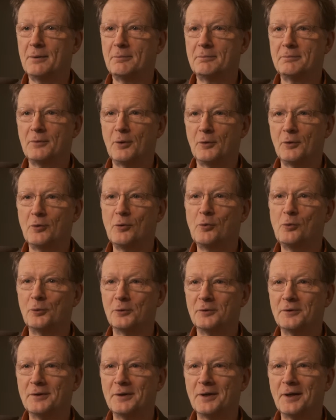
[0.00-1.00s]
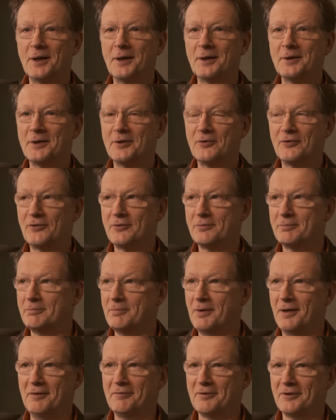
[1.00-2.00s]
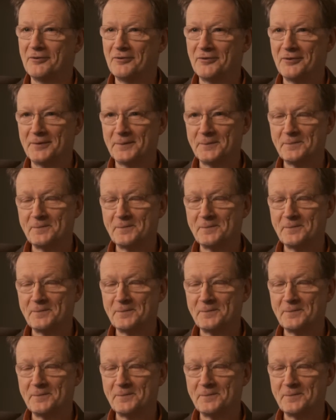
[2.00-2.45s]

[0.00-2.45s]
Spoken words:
them on a horn, and it's marvellous.